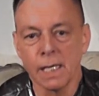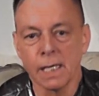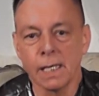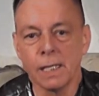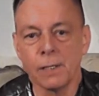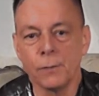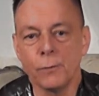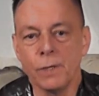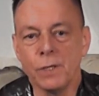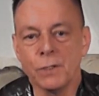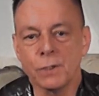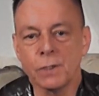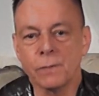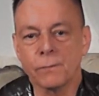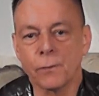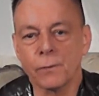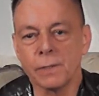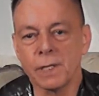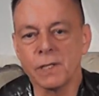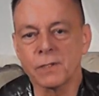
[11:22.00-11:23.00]
In reaching
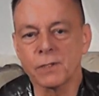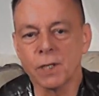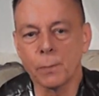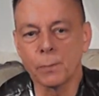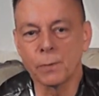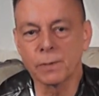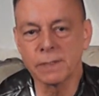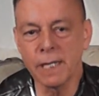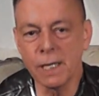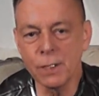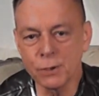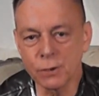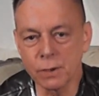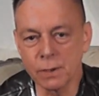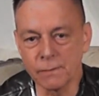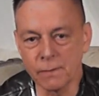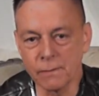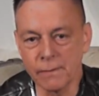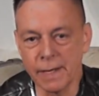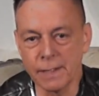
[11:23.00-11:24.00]
for an interpretation
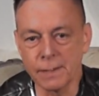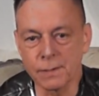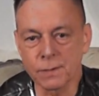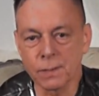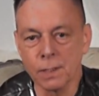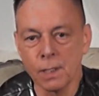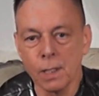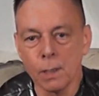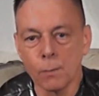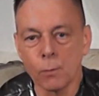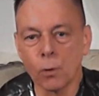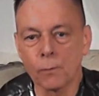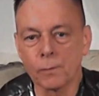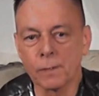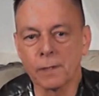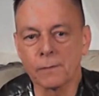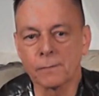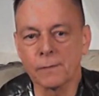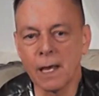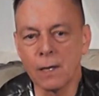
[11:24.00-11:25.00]
of events more
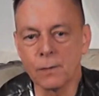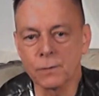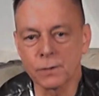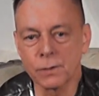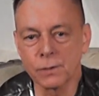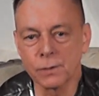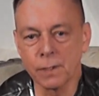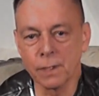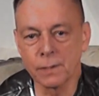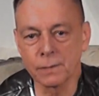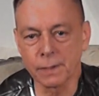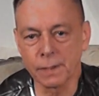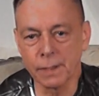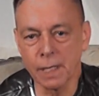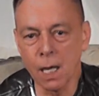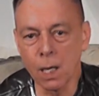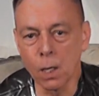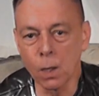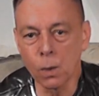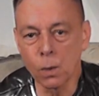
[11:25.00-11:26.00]
than 1,000 years
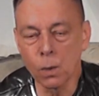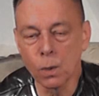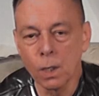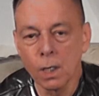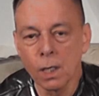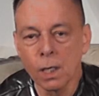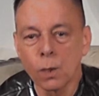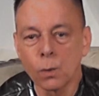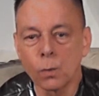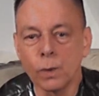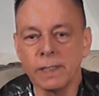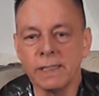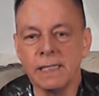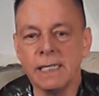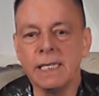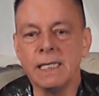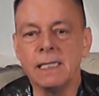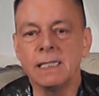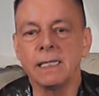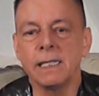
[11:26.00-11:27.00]
ago, we
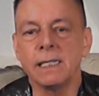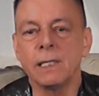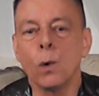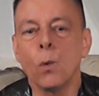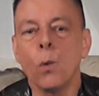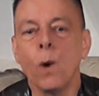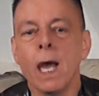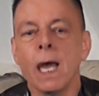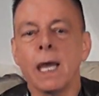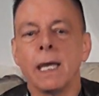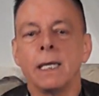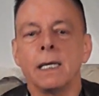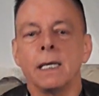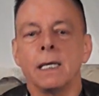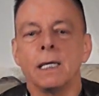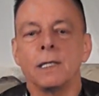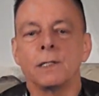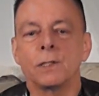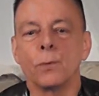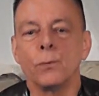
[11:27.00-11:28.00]
need, in a way,
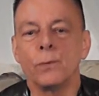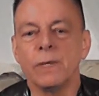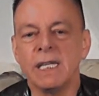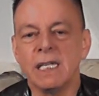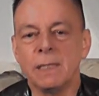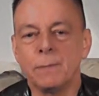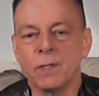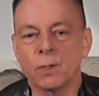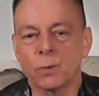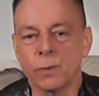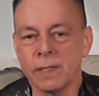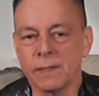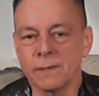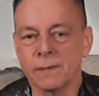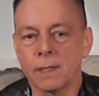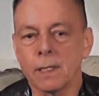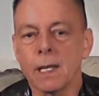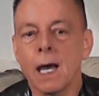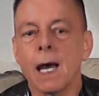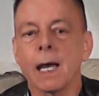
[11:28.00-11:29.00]
to read between
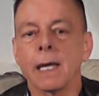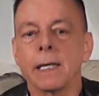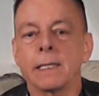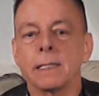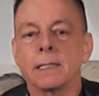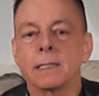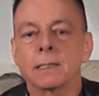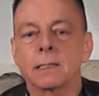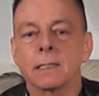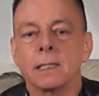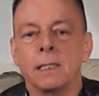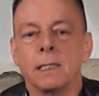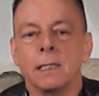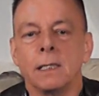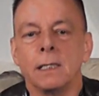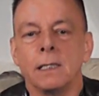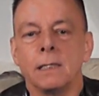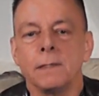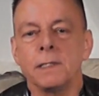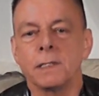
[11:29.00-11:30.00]
the lines.
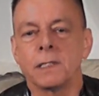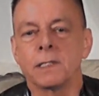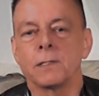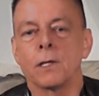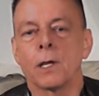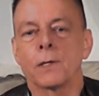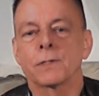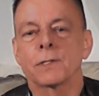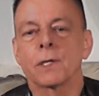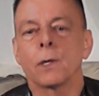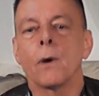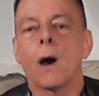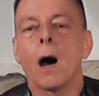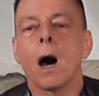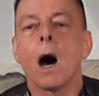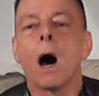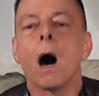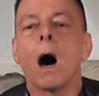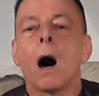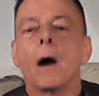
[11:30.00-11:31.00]
This is not so
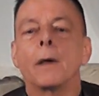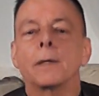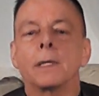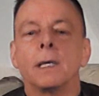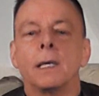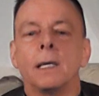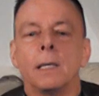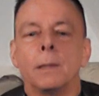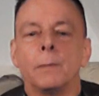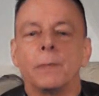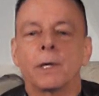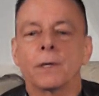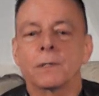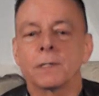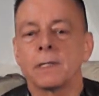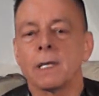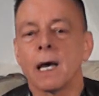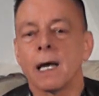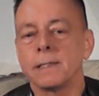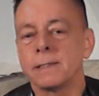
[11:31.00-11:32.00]
hard, because
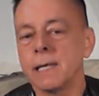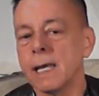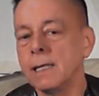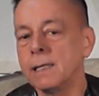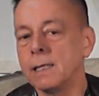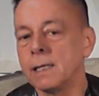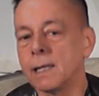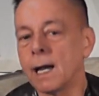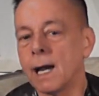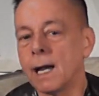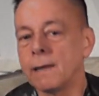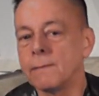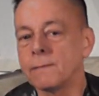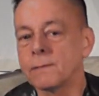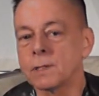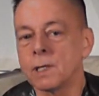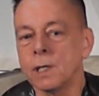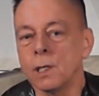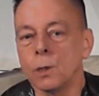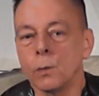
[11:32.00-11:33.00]
in our daily
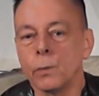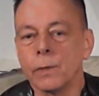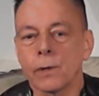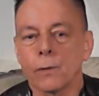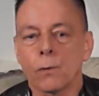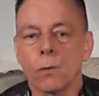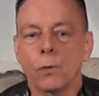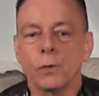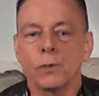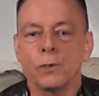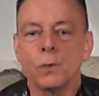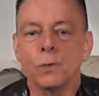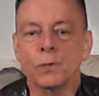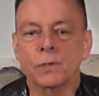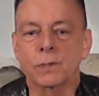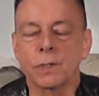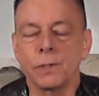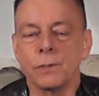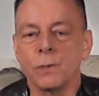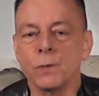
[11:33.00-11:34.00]
lives we are all
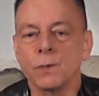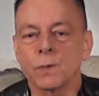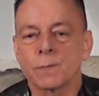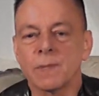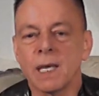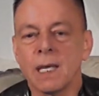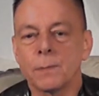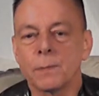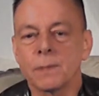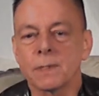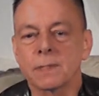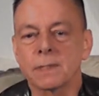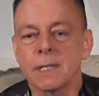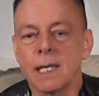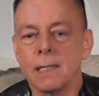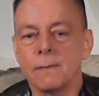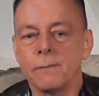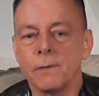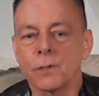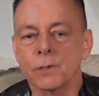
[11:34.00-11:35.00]
used to newspapers,
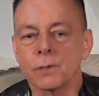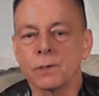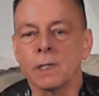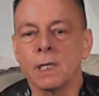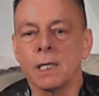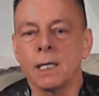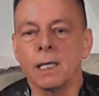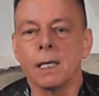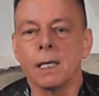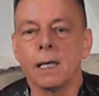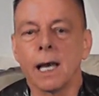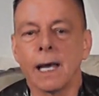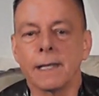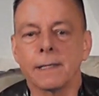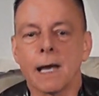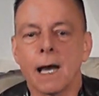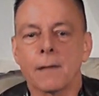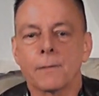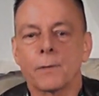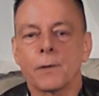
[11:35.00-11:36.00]
television,
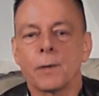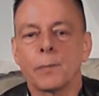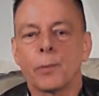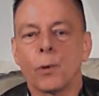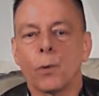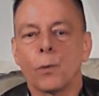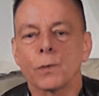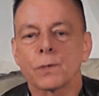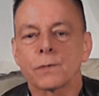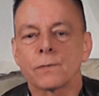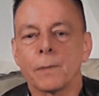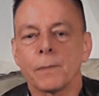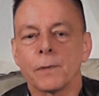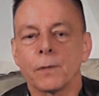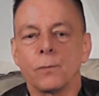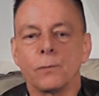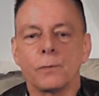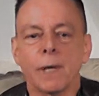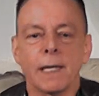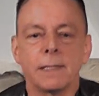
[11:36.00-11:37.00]
and other reports from the
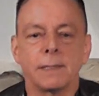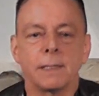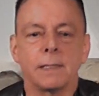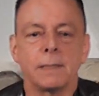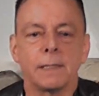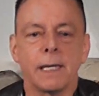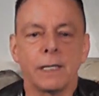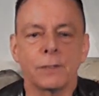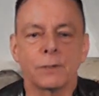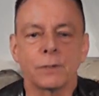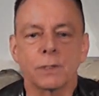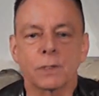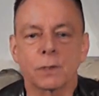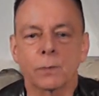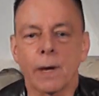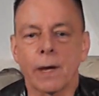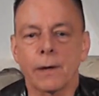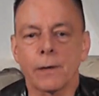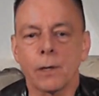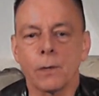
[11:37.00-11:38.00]
United Nations
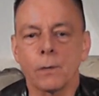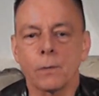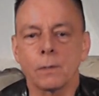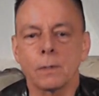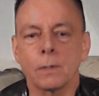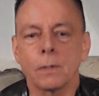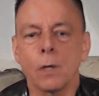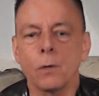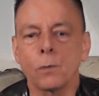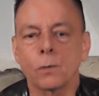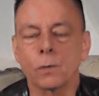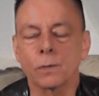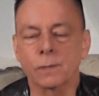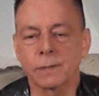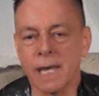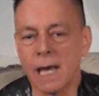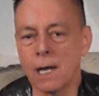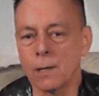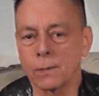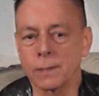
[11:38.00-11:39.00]
to our own local
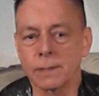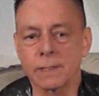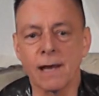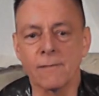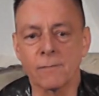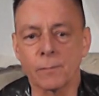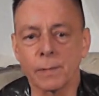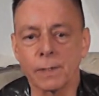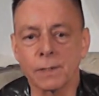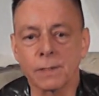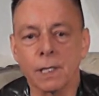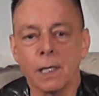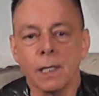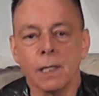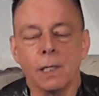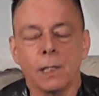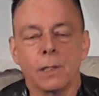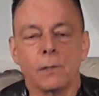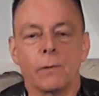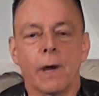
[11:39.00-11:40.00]
town government,
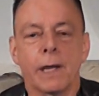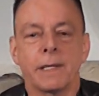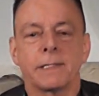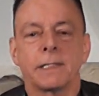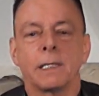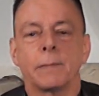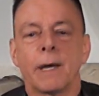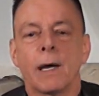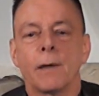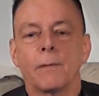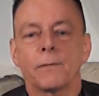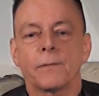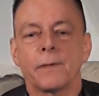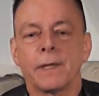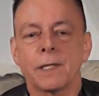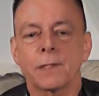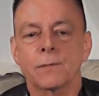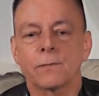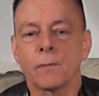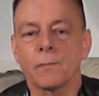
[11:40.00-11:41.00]
writing about
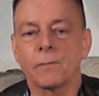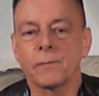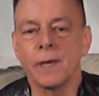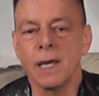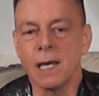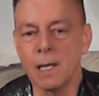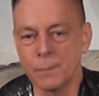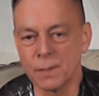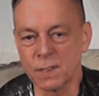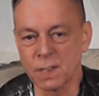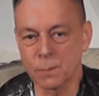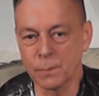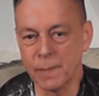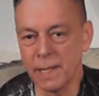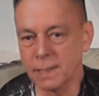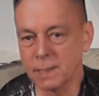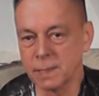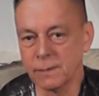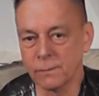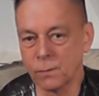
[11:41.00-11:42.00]
things from their
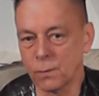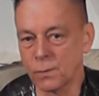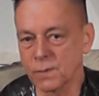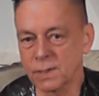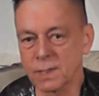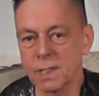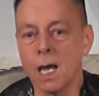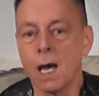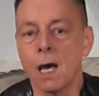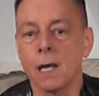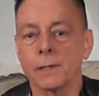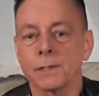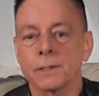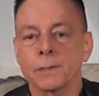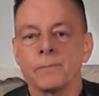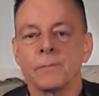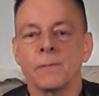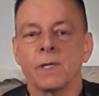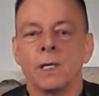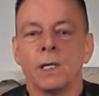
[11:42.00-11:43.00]
perspective or slant.
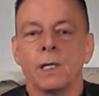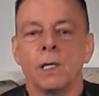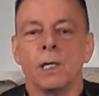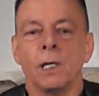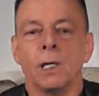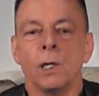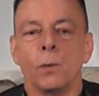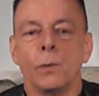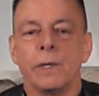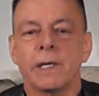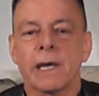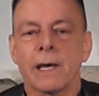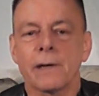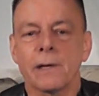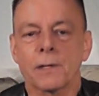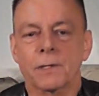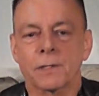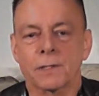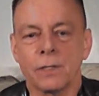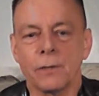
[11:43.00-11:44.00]
We
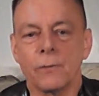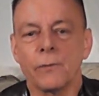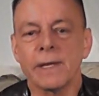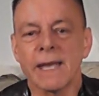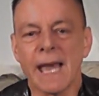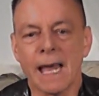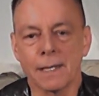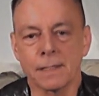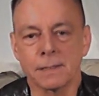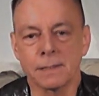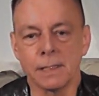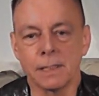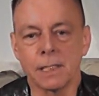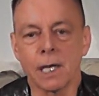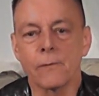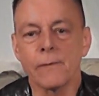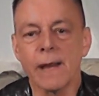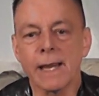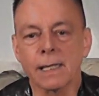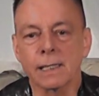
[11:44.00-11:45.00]
cannot see reality
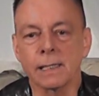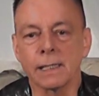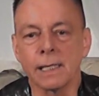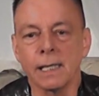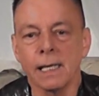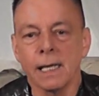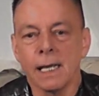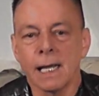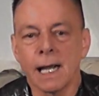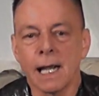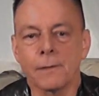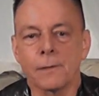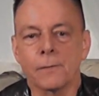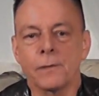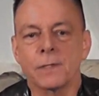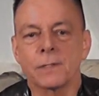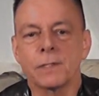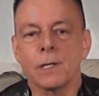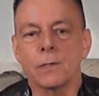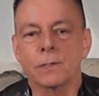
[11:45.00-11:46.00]
directly, and there
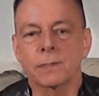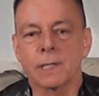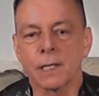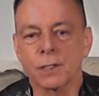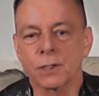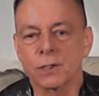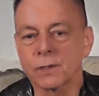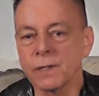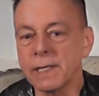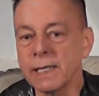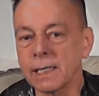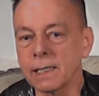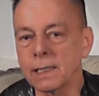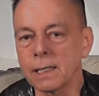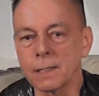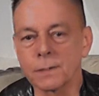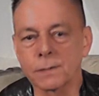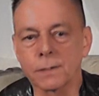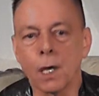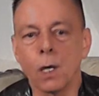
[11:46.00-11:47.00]
is no such thing
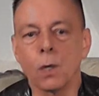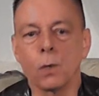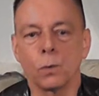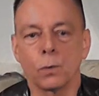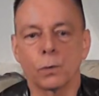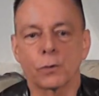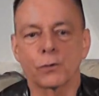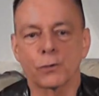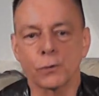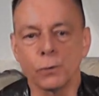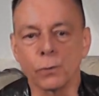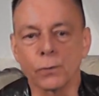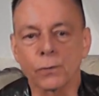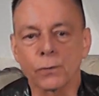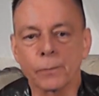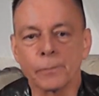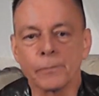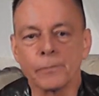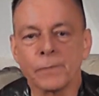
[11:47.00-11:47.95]
as the whole truth.